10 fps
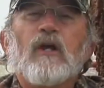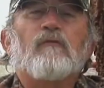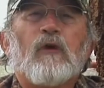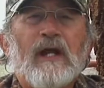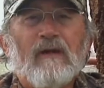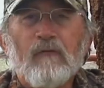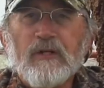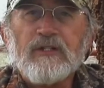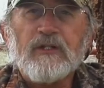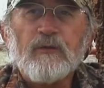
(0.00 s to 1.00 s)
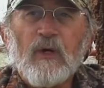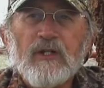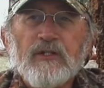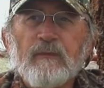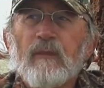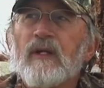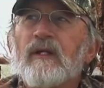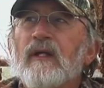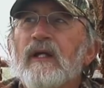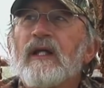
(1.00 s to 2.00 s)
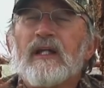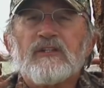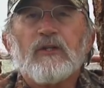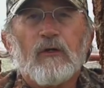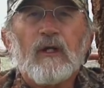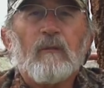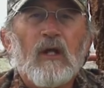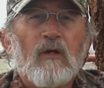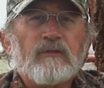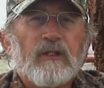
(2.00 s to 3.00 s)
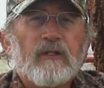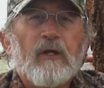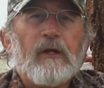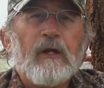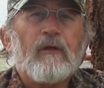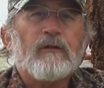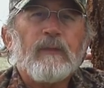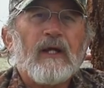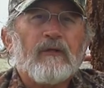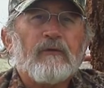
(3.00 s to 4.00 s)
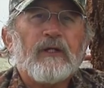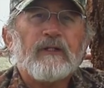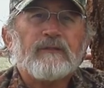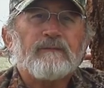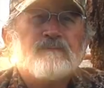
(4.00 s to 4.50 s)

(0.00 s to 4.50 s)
gun for every situation, but it certainly belongs in a turkey hunter's bag of tricks.